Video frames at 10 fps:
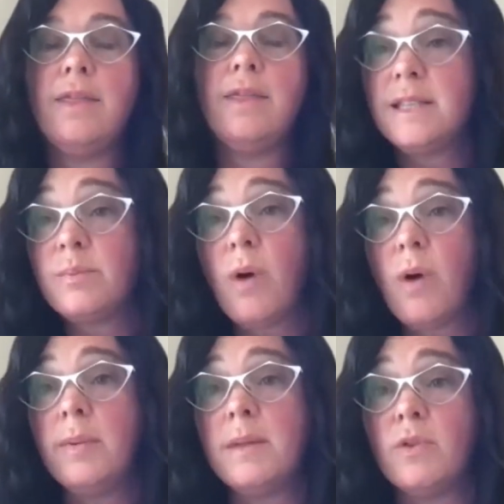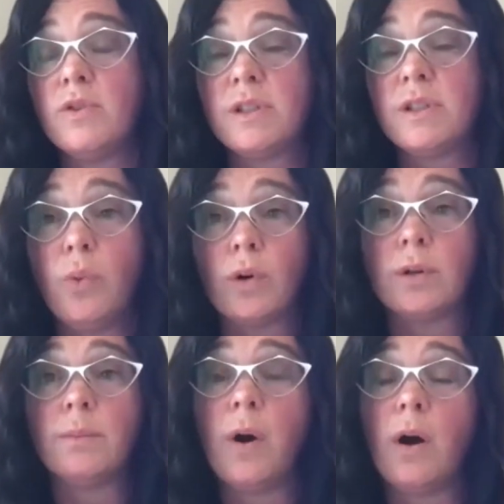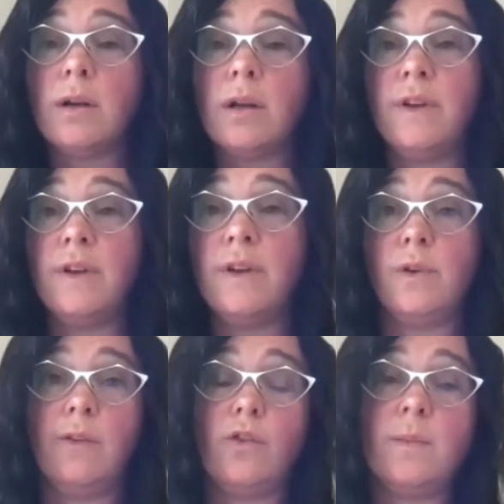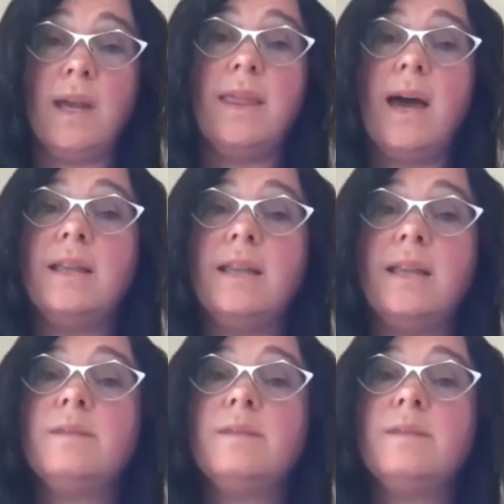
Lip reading: This is probably the most important part of interviewing for me, and that